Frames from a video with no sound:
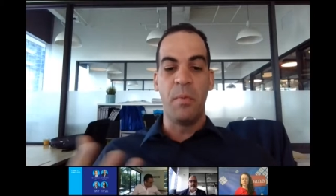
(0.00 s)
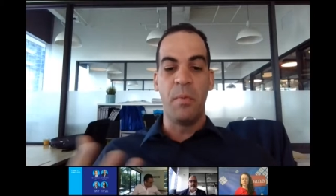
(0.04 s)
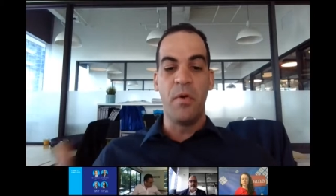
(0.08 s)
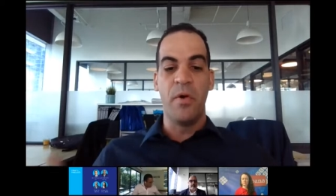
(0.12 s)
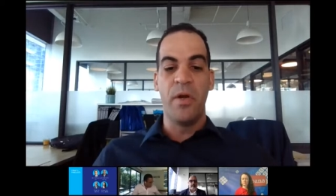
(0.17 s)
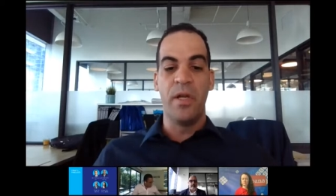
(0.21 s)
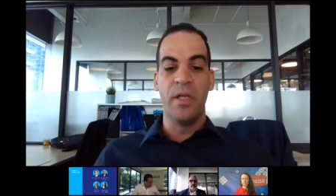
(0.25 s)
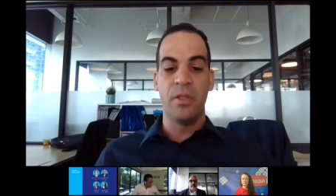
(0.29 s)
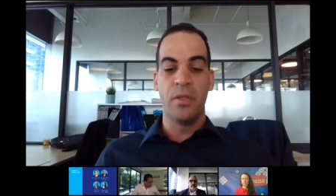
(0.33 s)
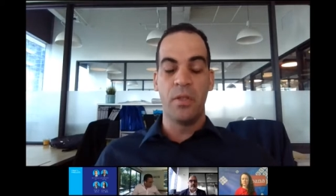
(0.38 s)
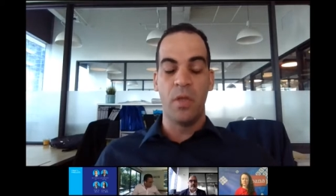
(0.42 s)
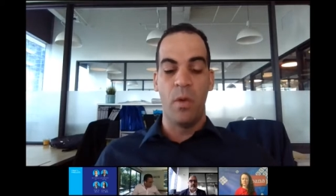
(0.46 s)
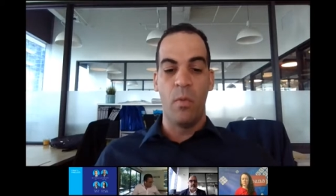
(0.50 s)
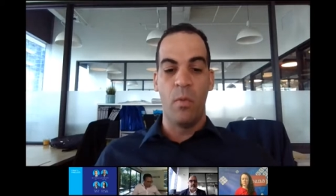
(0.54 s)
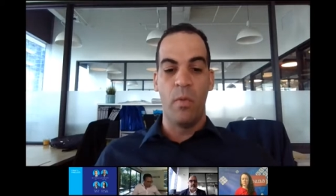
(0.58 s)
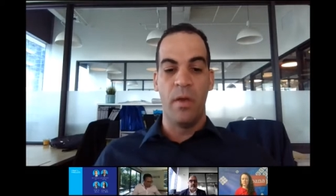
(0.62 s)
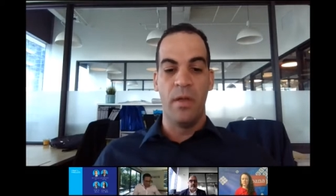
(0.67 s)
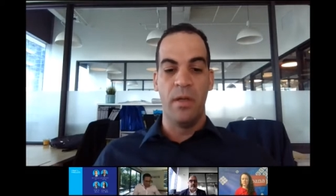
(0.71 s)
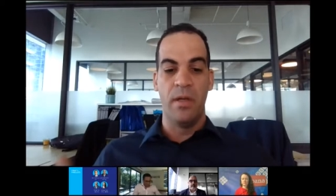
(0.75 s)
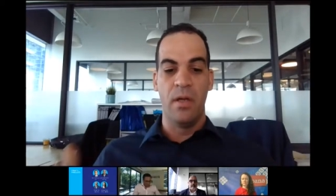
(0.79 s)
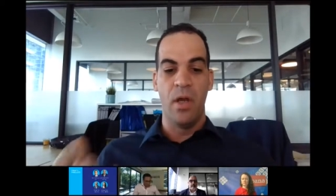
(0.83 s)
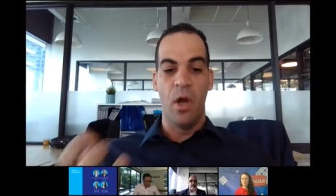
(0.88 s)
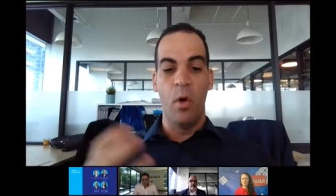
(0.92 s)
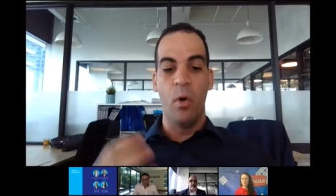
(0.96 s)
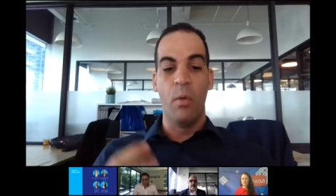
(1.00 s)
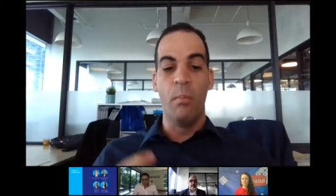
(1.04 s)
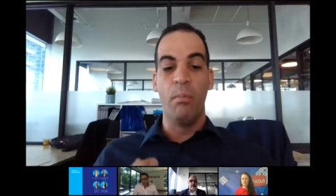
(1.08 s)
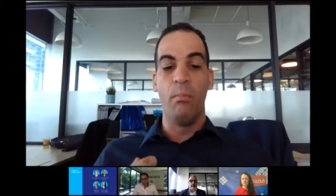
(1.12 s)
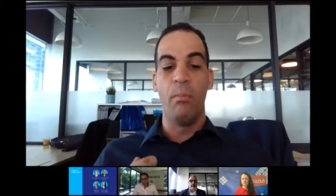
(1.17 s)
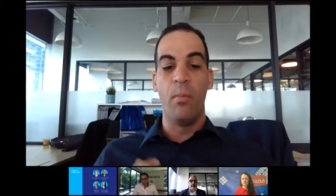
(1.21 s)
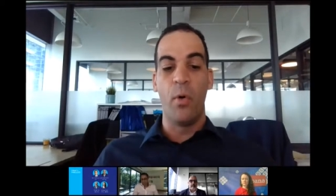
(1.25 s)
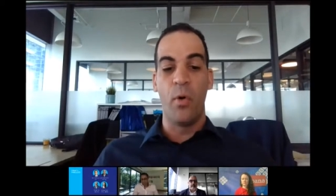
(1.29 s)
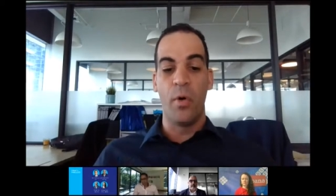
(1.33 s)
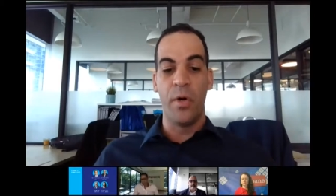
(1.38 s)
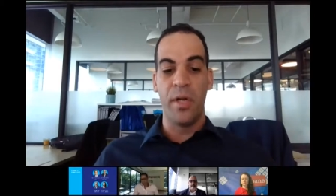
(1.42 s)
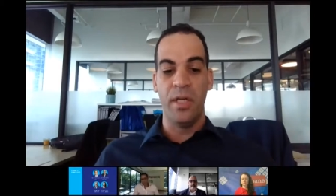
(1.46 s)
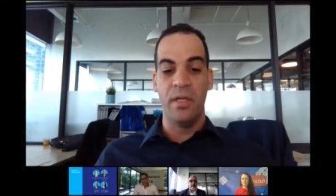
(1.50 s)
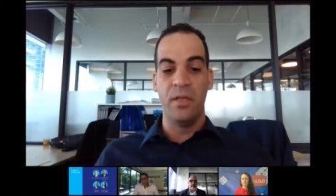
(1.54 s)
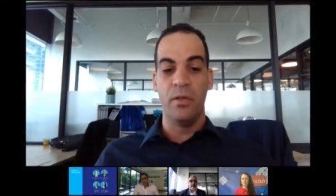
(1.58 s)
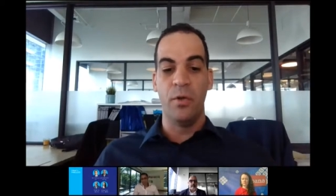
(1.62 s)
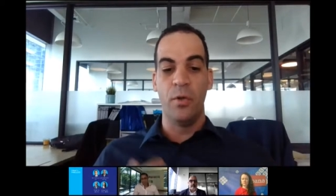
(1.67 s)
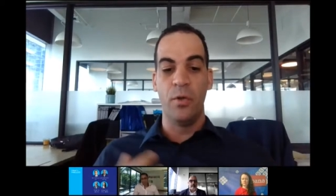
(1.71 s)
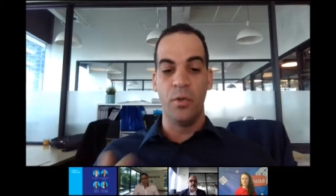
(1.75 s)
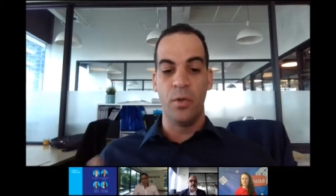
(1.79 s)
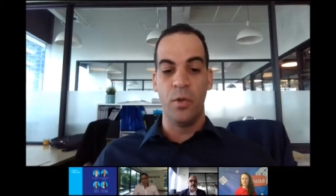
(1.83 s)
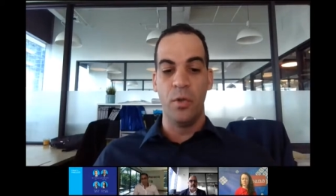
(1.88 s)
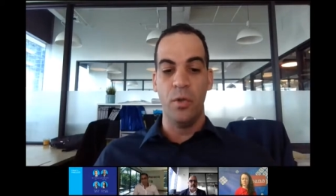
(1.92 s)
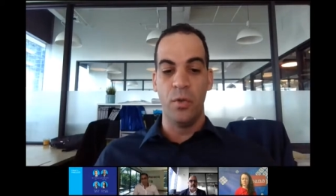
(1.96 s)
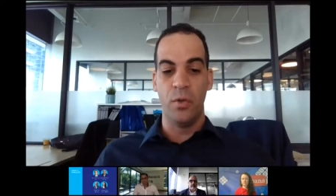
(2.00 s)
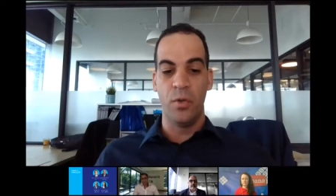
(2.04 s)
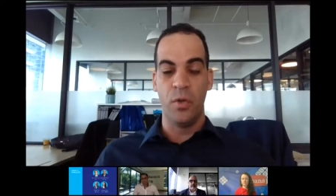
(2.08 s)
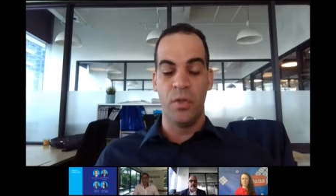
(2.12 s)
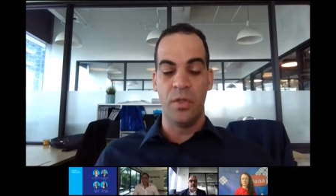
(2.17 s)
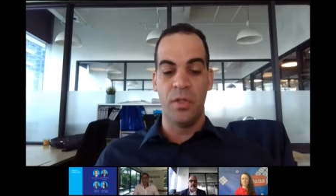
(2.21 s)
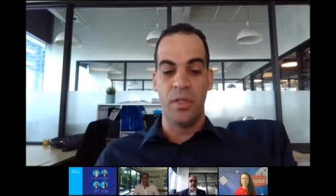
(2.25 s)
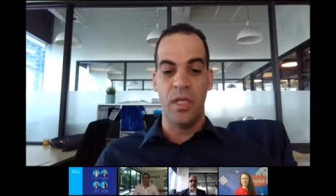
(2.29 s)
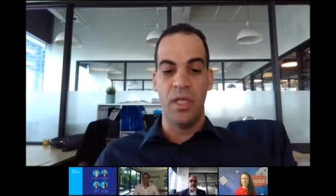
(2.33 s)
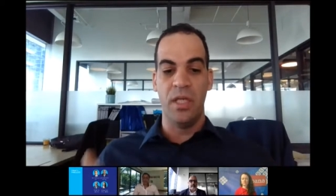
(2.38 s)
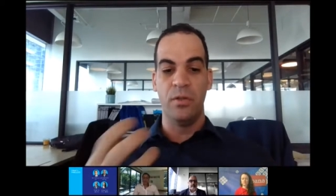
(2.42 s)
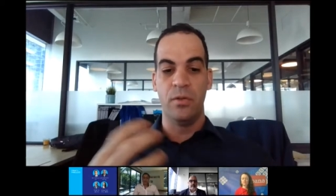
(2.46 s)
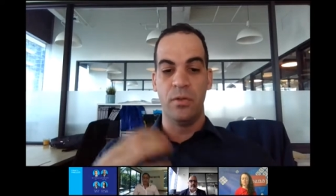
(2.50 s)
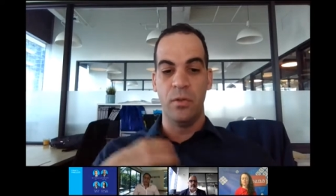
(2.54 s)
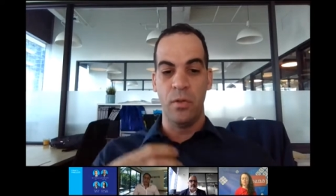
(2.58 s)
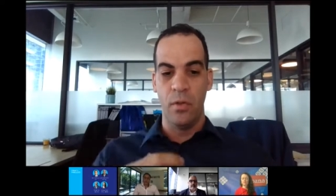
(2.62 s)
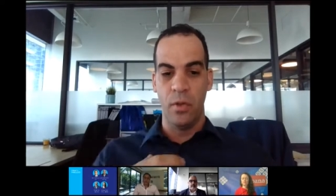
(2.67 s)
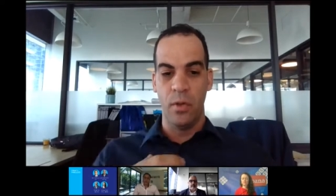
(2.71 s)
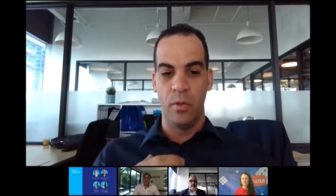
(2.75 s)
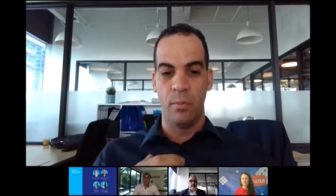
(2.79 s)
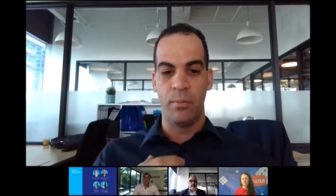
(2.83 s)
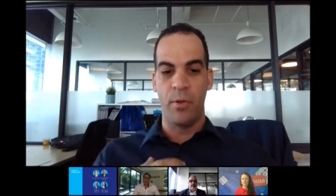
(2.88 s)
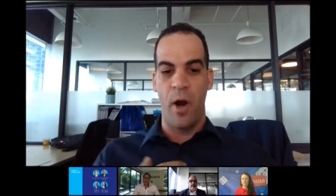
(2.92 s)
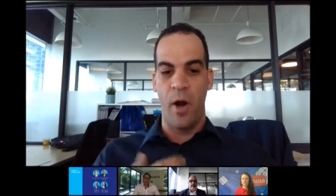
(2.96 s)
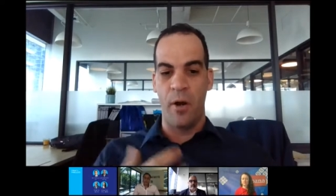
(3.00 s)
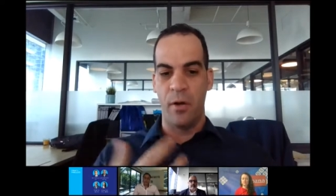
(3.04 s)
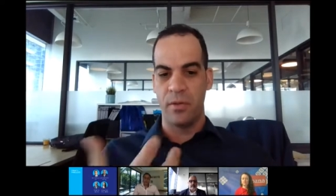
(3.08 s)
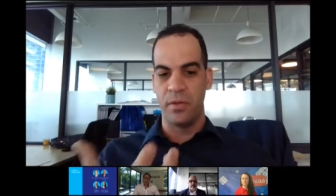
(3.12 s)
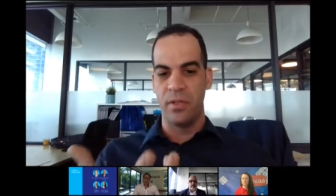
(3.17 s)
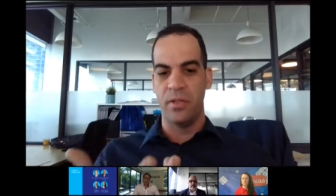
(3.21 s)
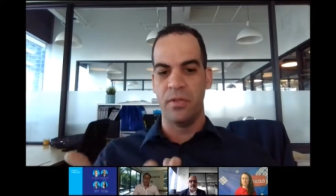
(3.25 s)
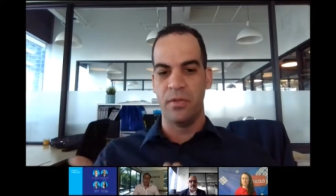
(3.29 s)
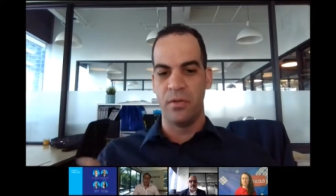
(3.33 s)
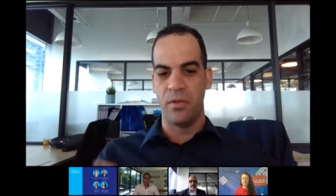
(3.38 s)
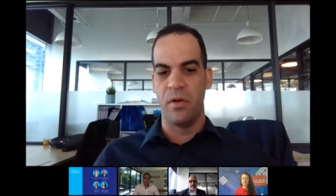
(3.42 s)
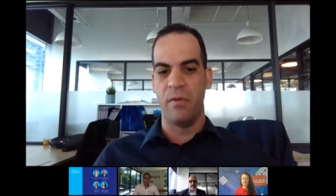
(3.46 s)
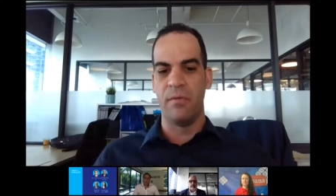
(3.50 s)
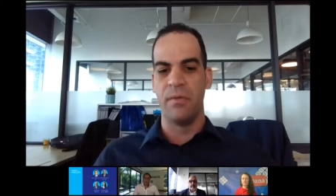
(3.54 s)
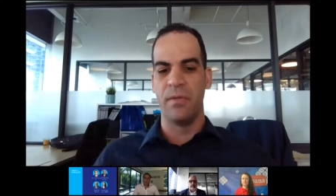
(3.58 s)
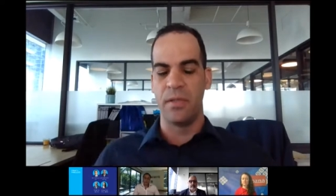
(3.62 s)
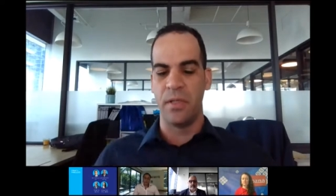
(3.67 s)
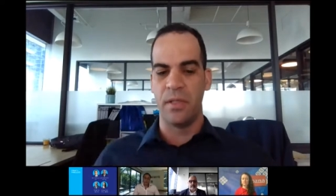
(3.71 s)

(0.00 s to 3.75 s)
experience with onboarding those users into your product.